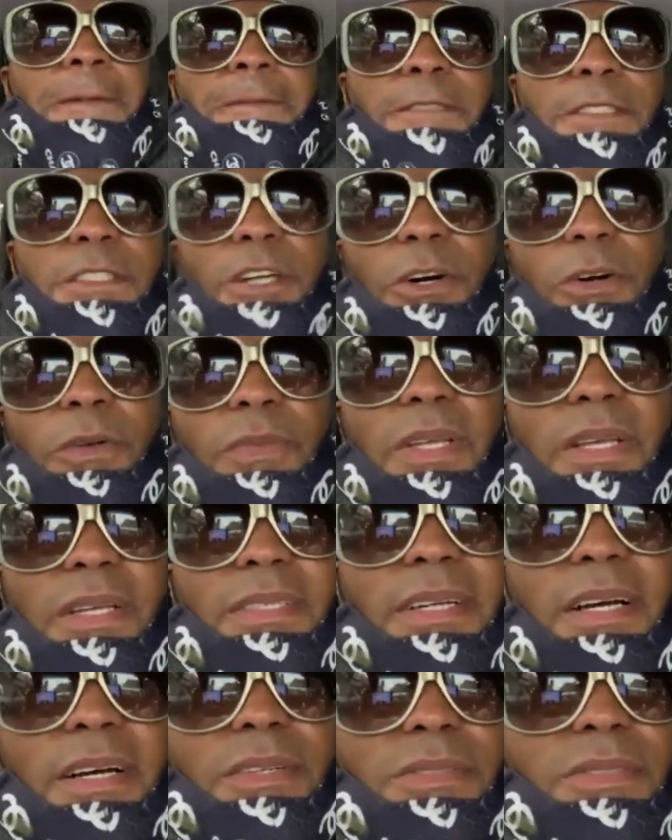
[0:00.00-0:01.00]
you know, they,
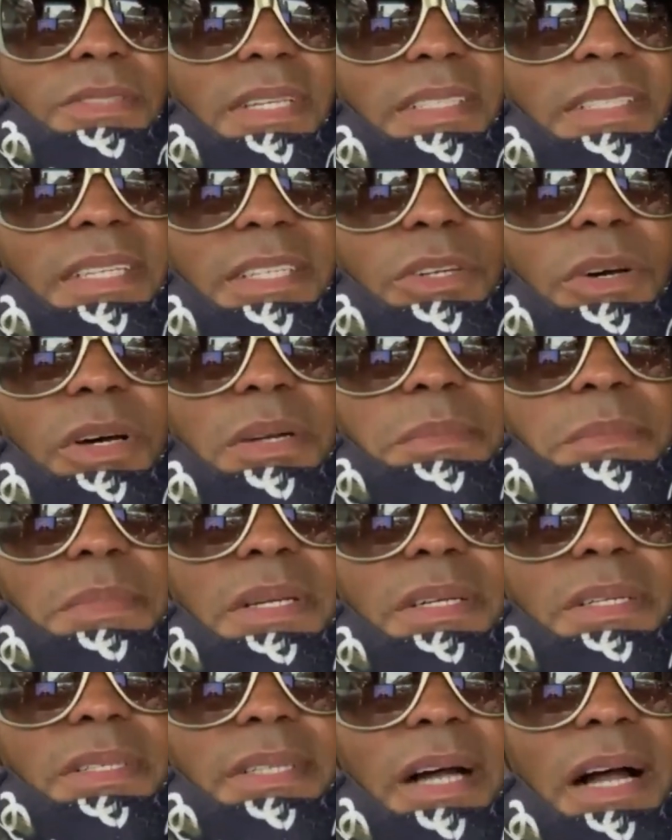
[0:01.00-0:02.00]
I don't think they know how to make a